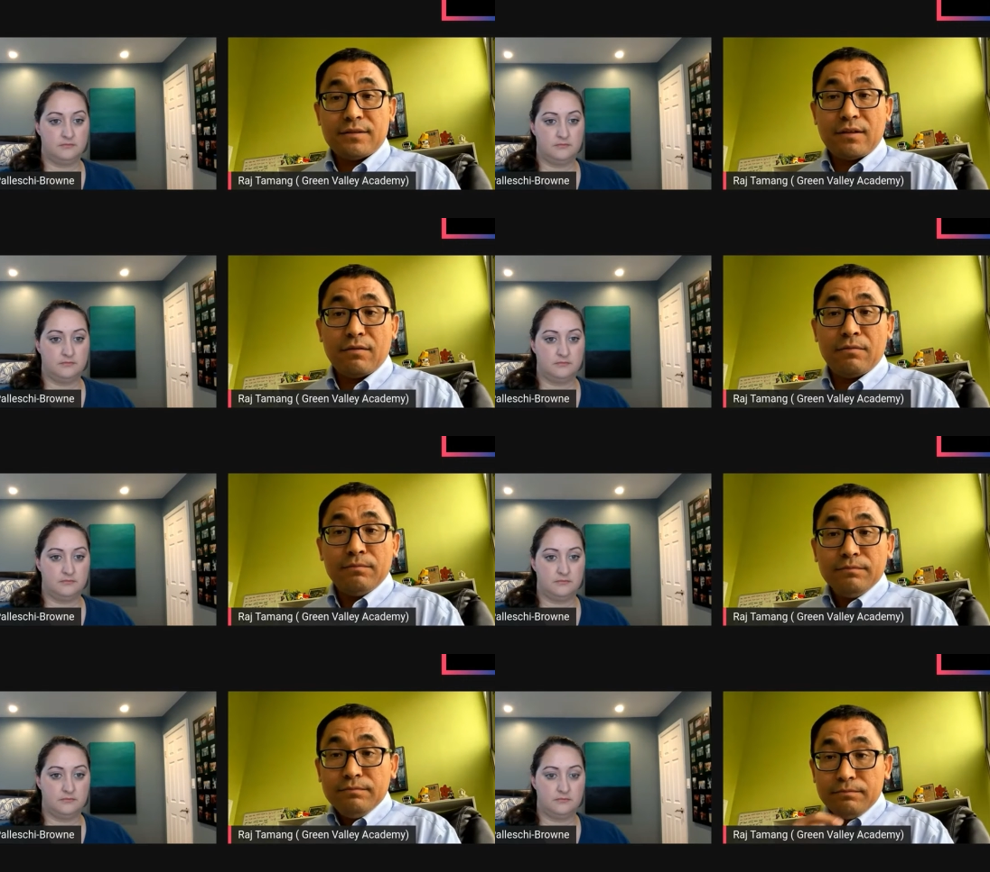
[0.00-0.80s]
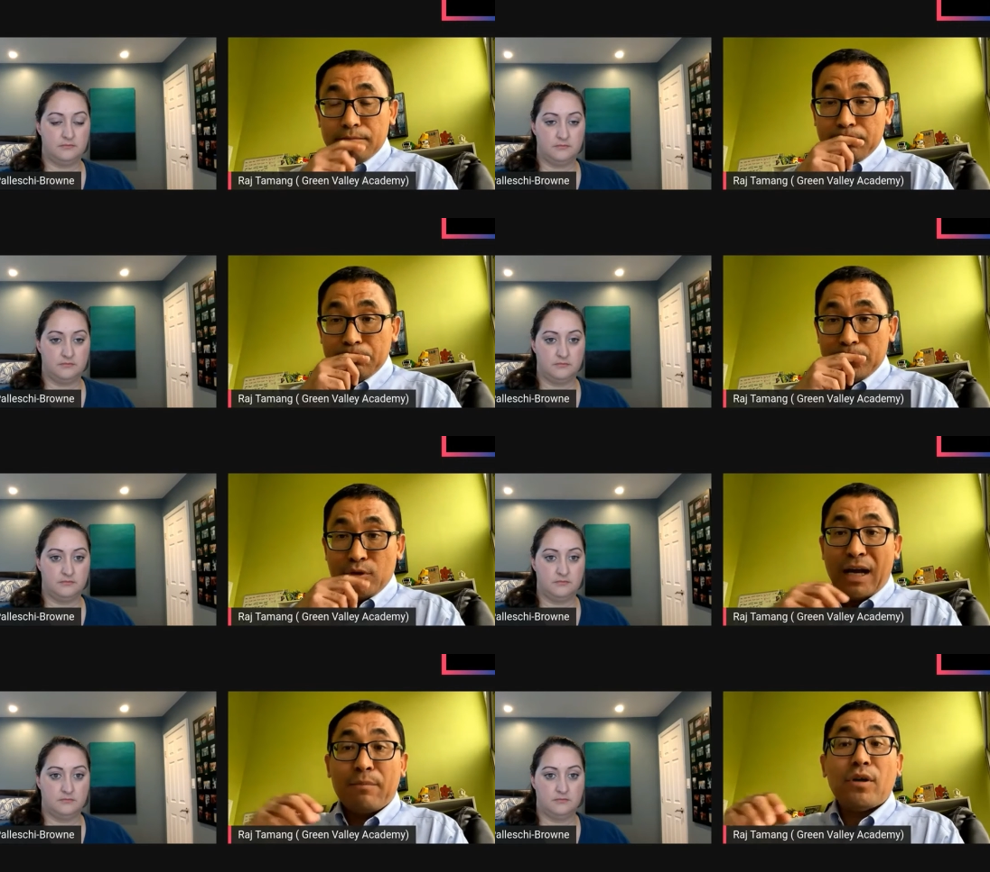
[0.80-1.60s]
Speaker 1: So
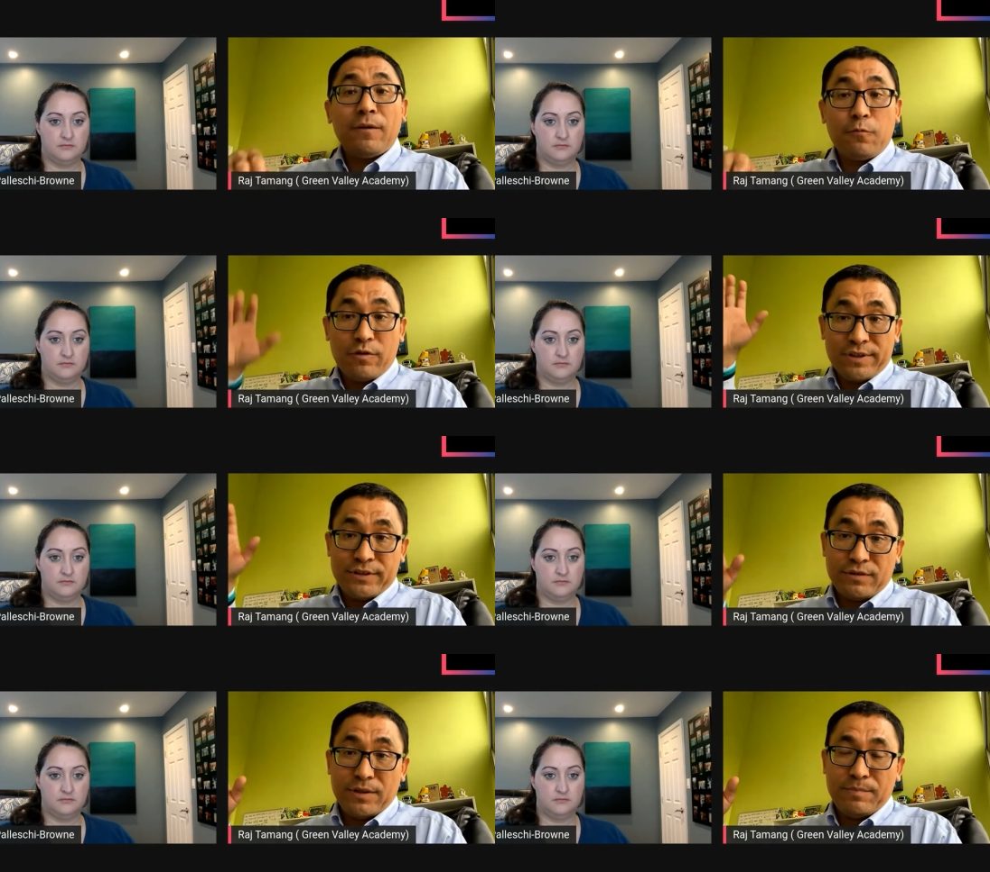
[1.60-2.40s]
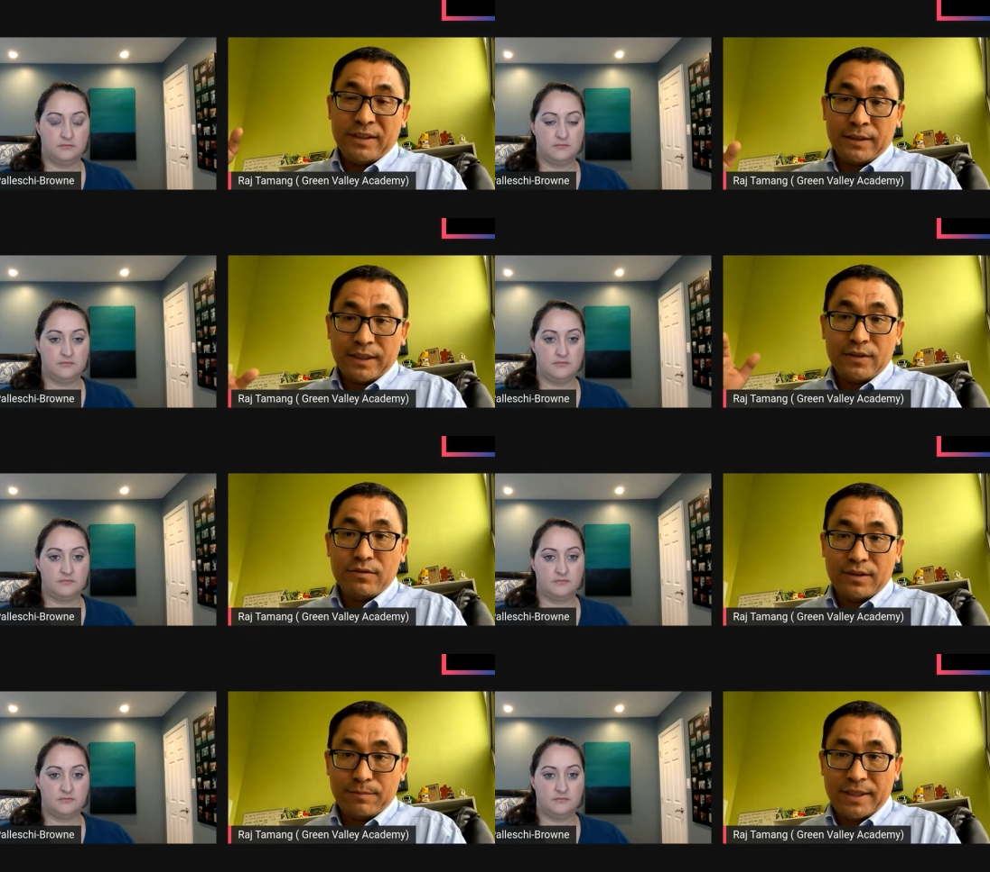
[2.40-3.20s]
so I'm going four story building,
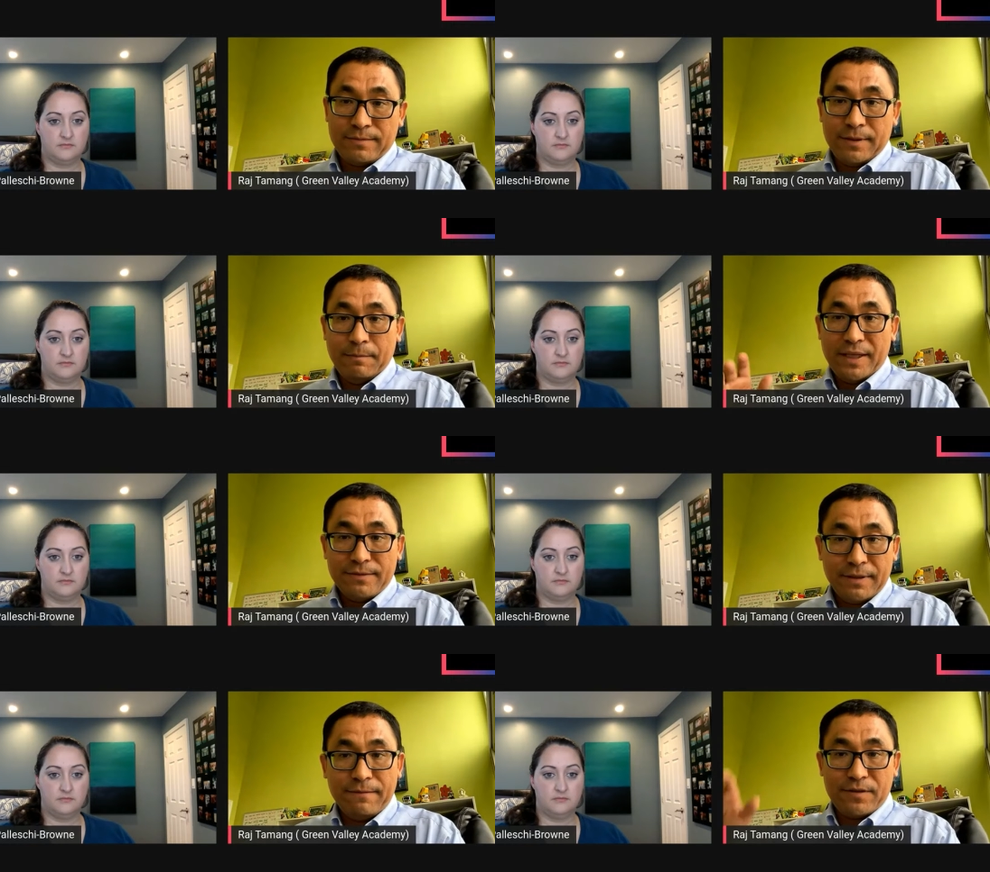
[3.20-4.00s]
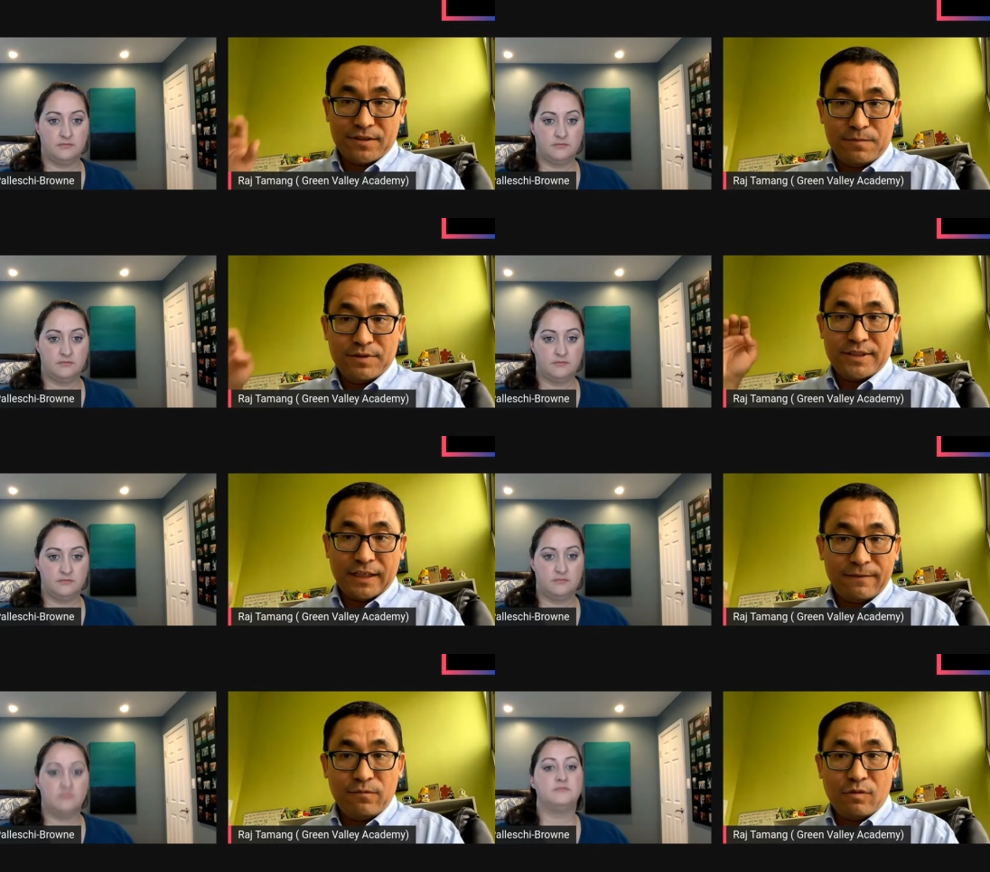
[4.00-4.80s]
including basement. Basement, first floor,
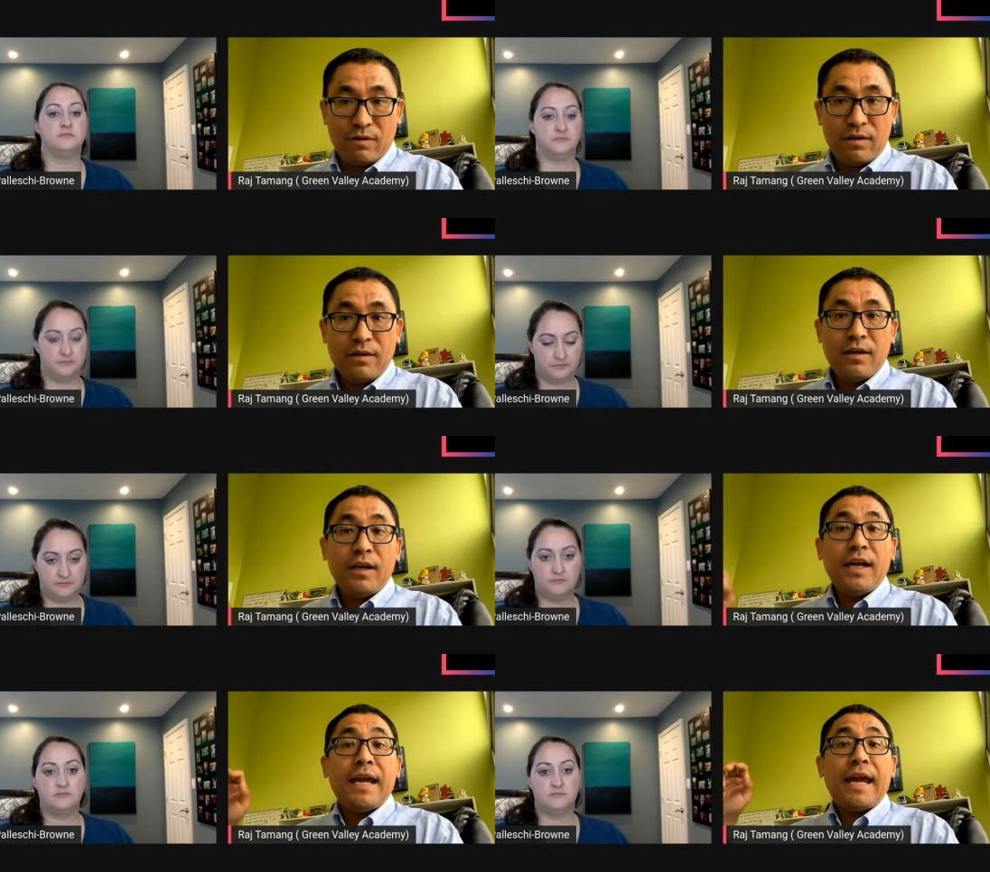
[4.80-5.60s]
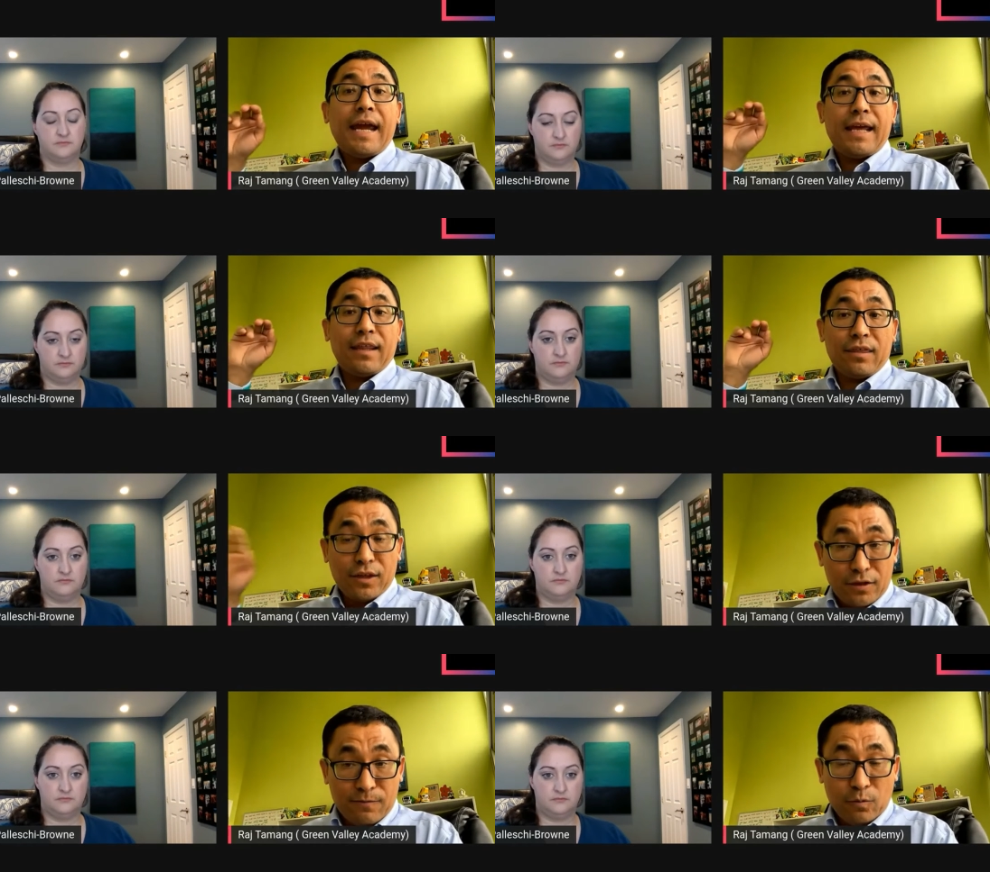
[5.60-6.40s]
second floor, and mm-hmm.
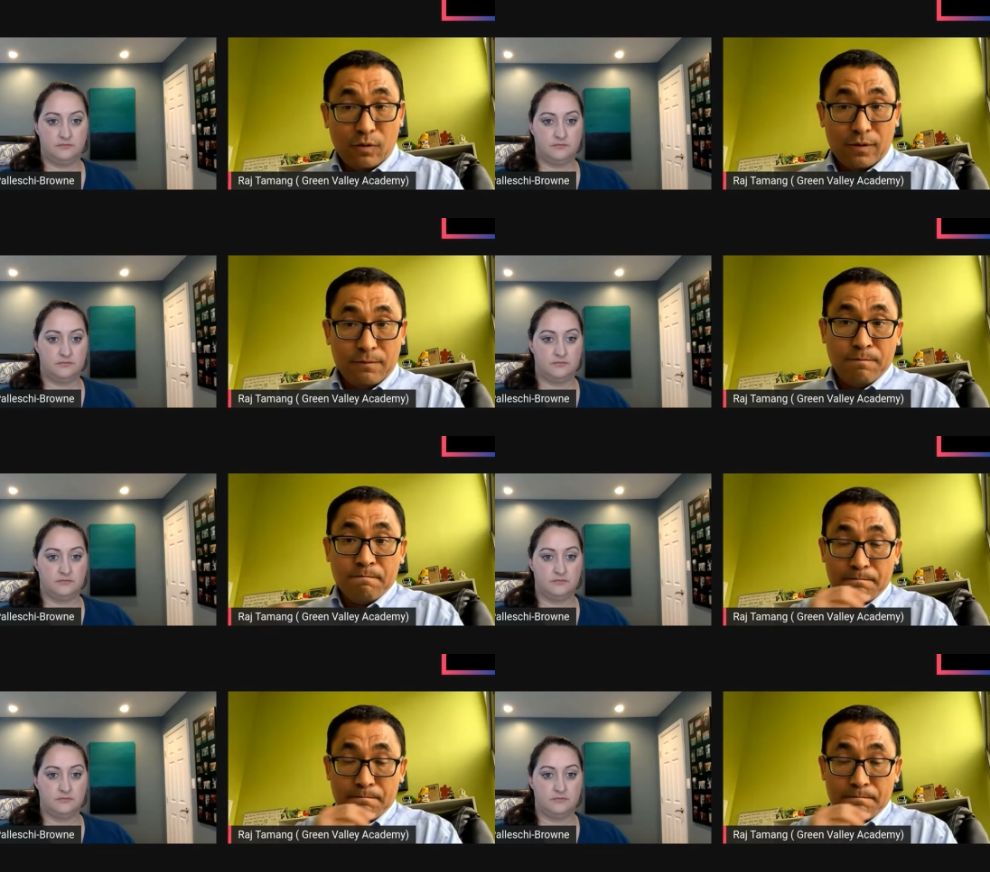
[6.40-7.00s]
third floor.